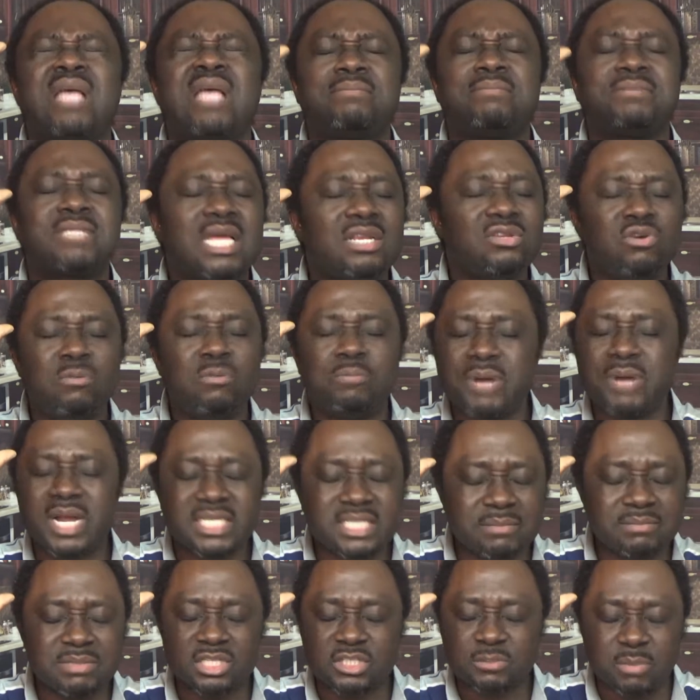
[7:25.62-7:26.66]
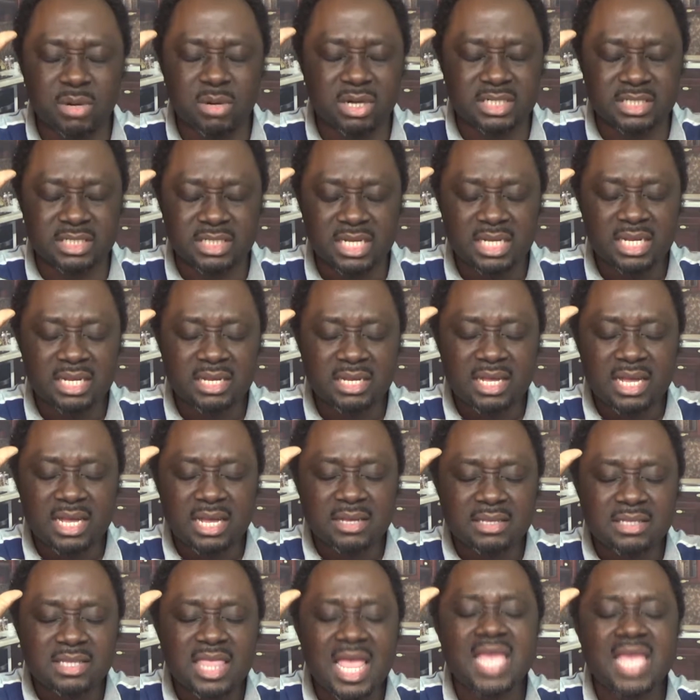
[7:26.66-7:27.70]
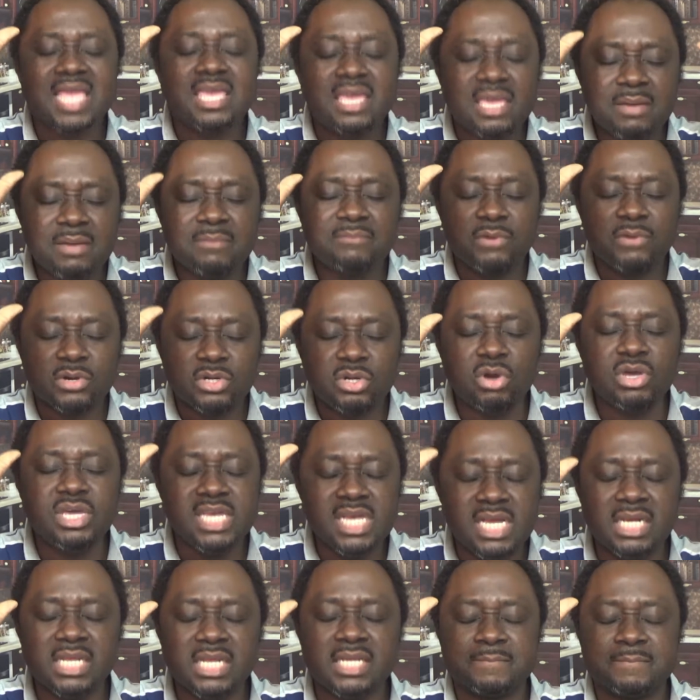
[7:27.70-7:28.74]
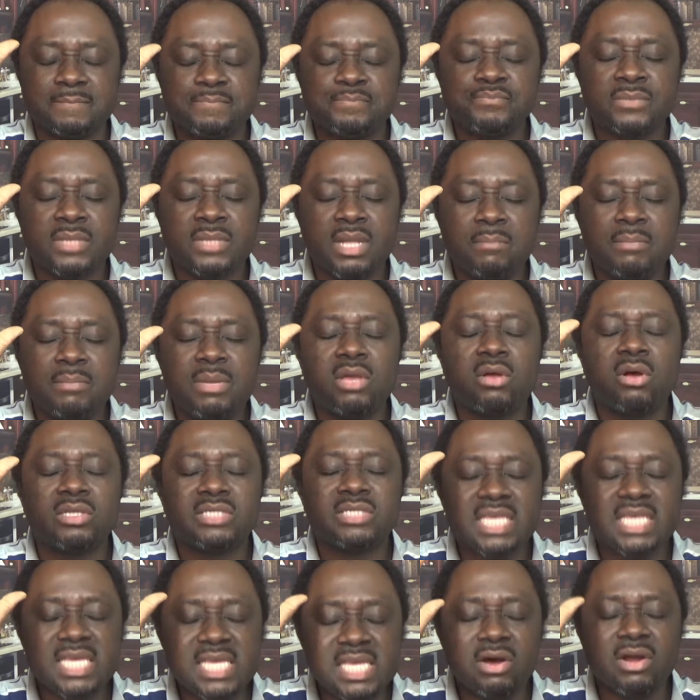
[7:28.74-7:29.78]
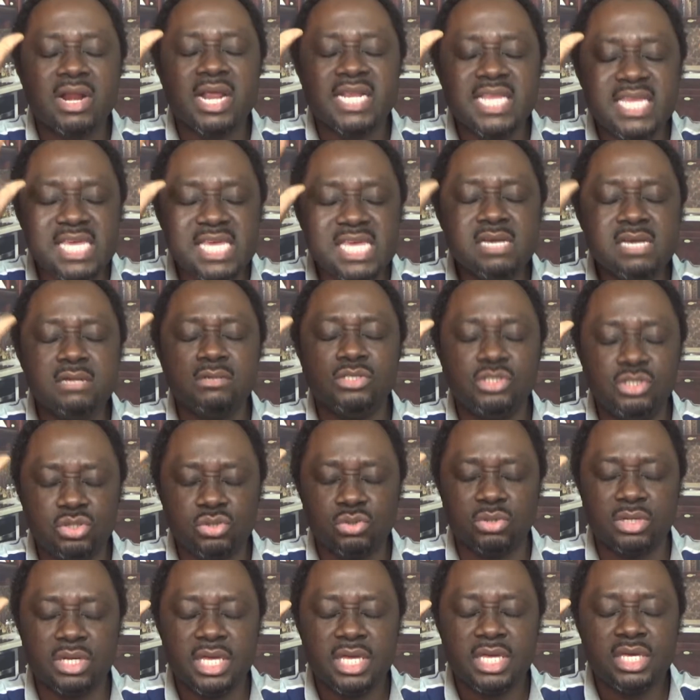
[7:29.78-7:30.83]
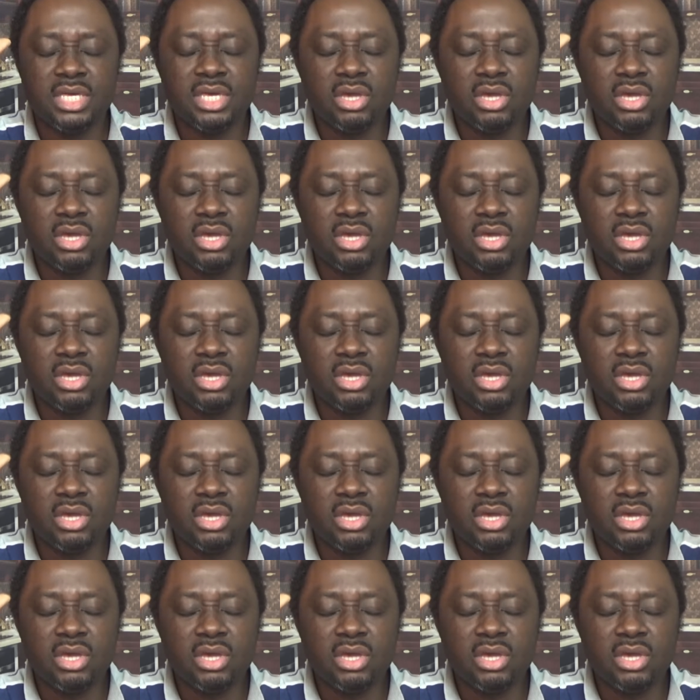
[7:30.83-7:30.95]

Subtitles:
I'm telling you, praise him this morning. Thank him for your healing because he already healed you.